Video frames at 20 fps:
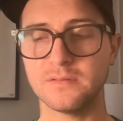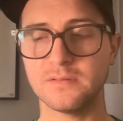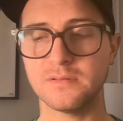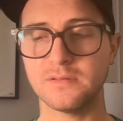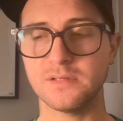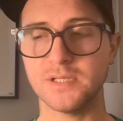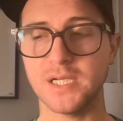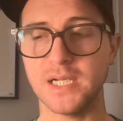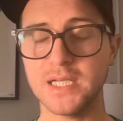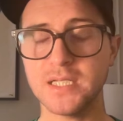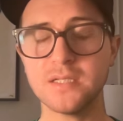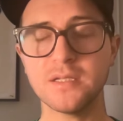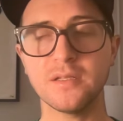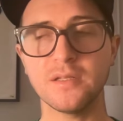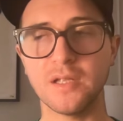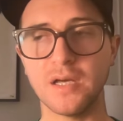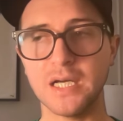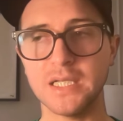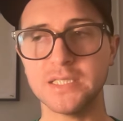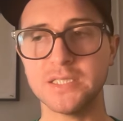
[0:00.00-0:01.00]
it has a
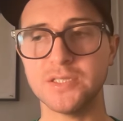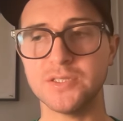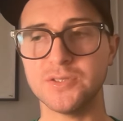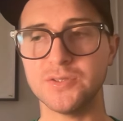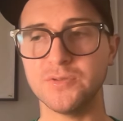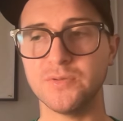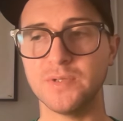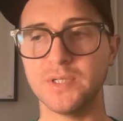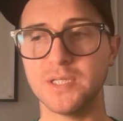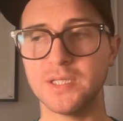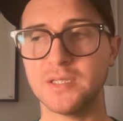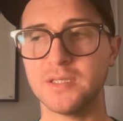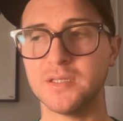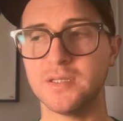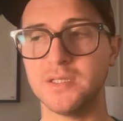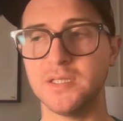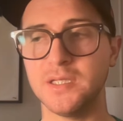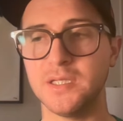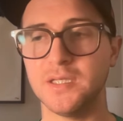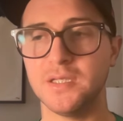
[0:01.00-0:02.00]
lot to do with
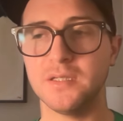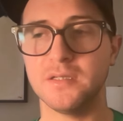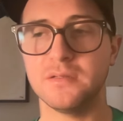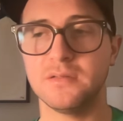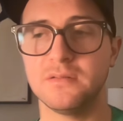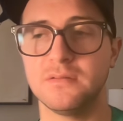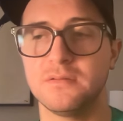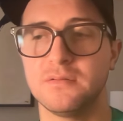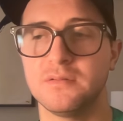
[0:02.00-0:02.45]
the